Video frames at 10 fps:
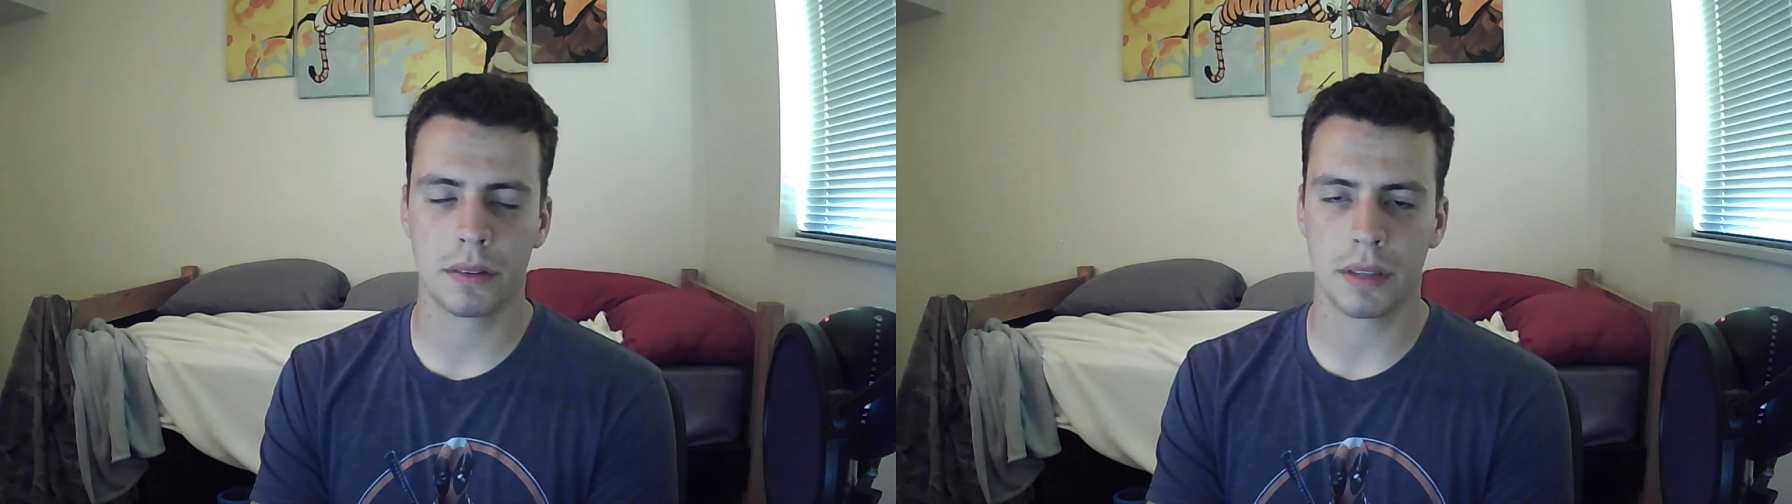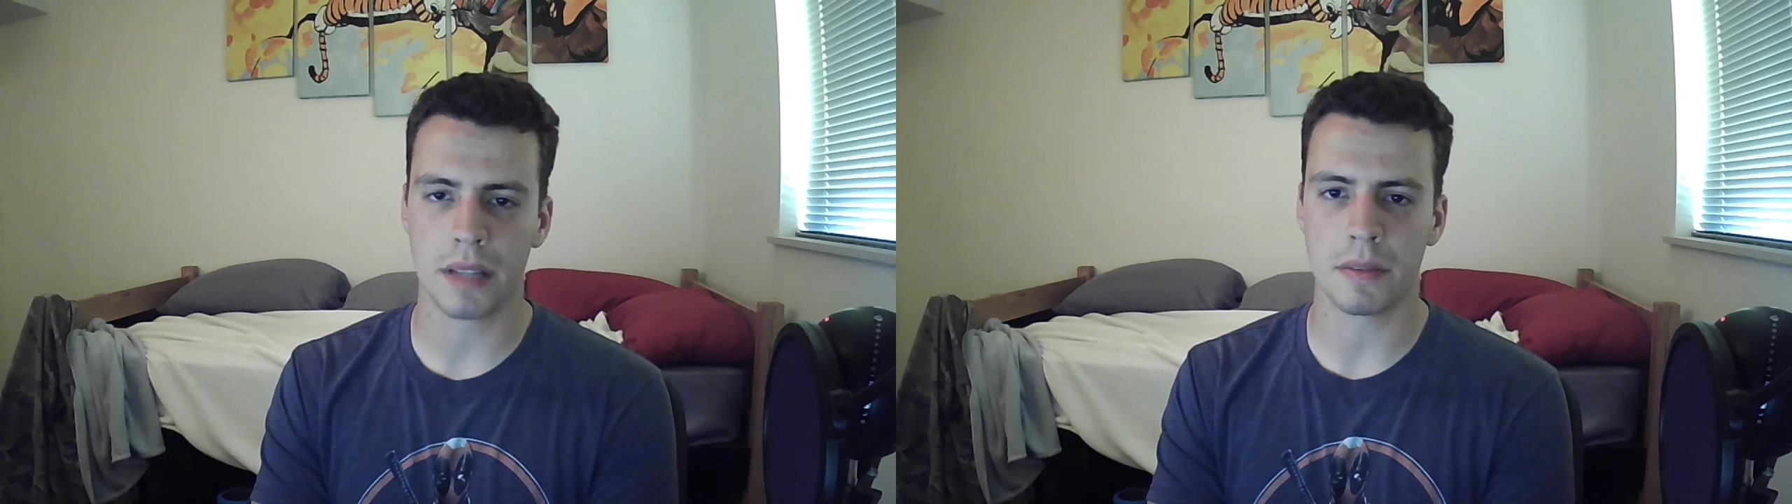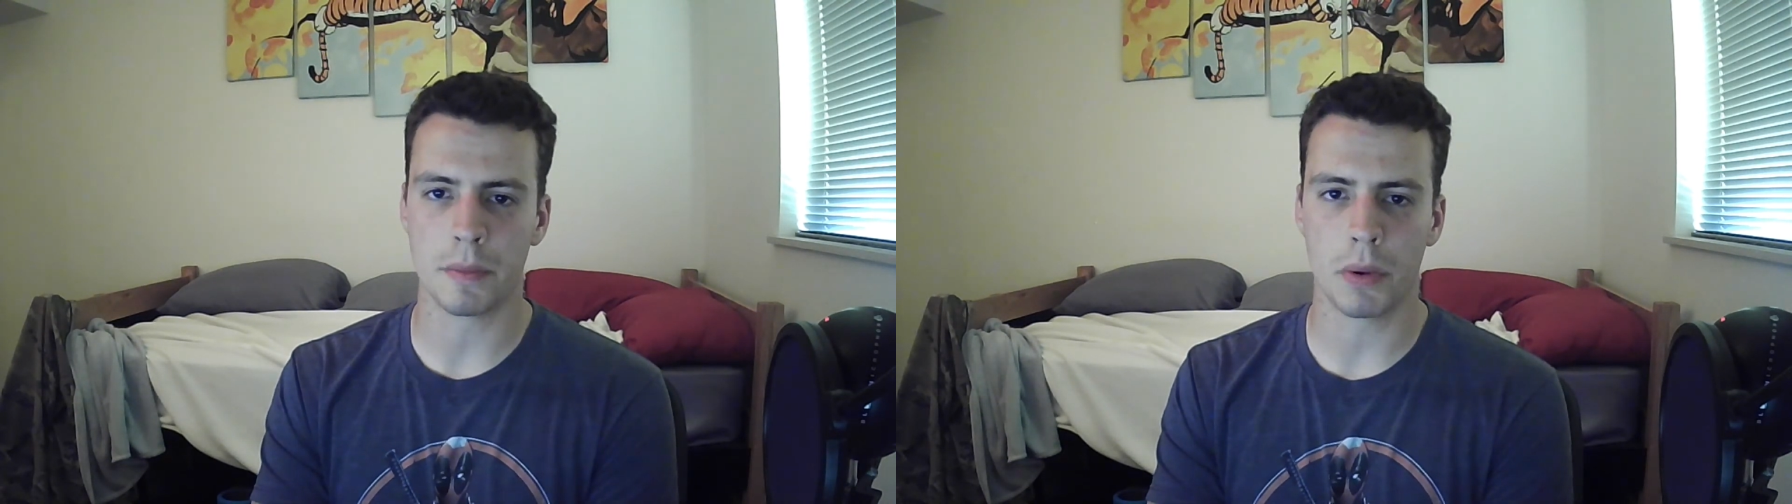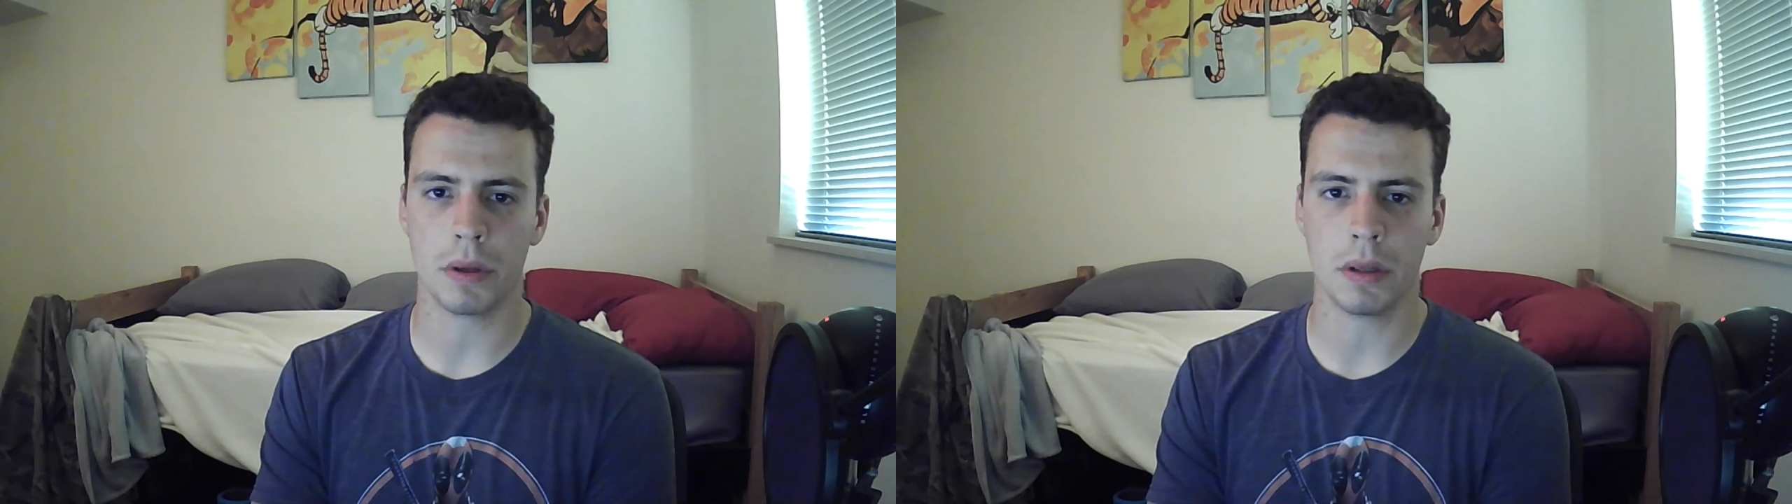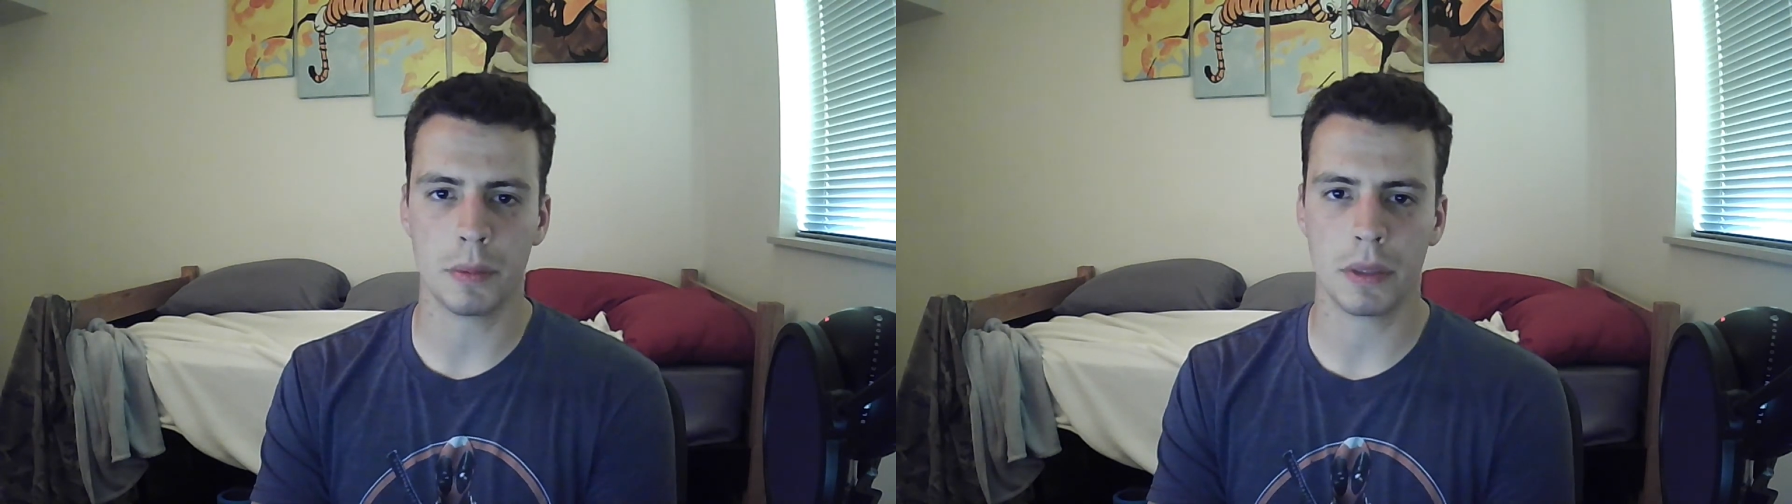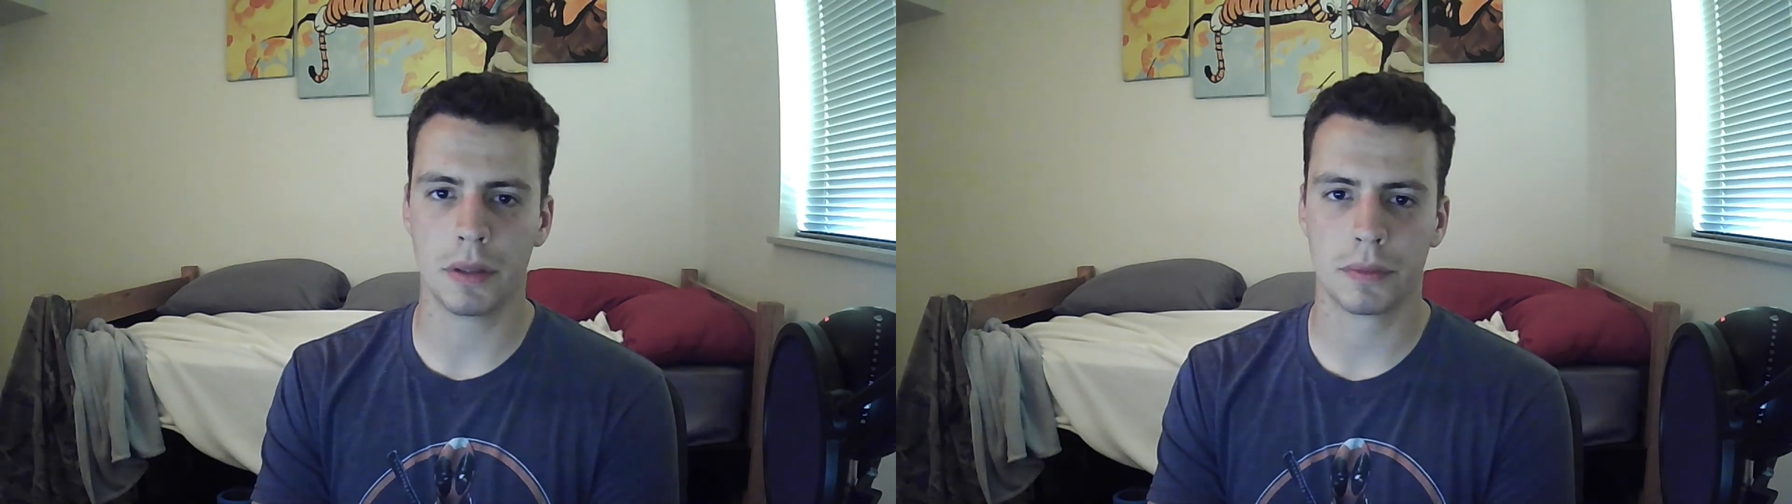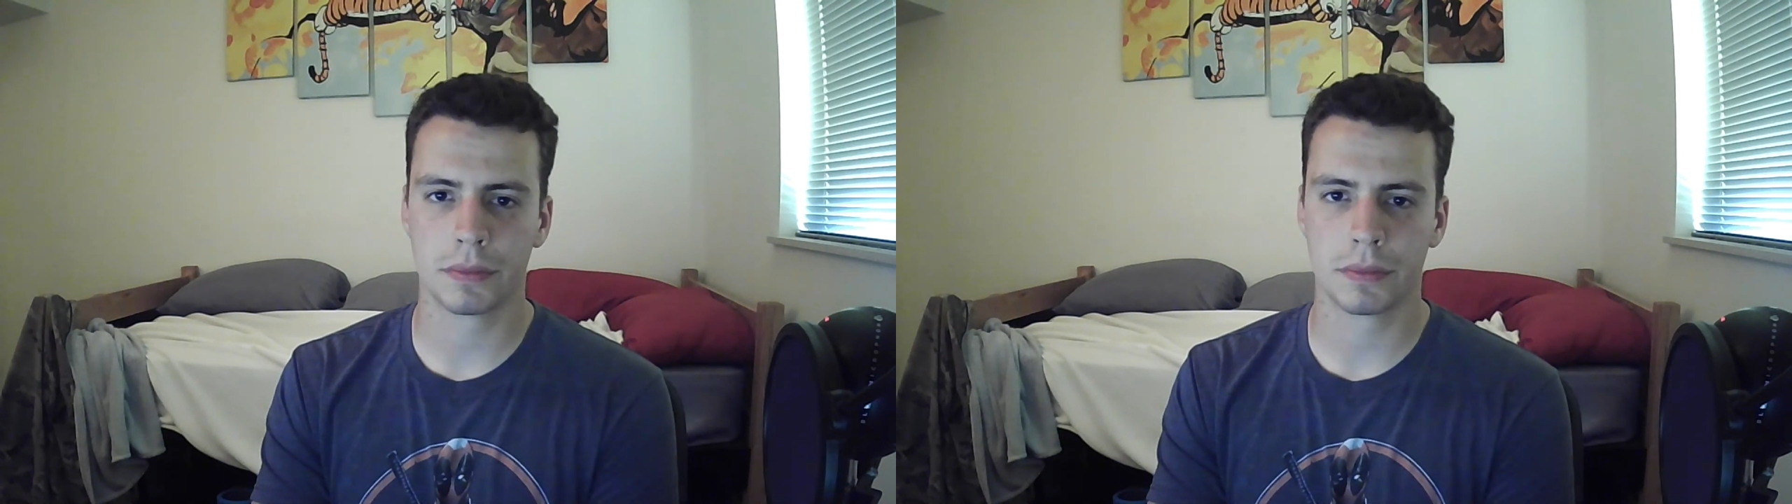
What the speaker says: that's important to me.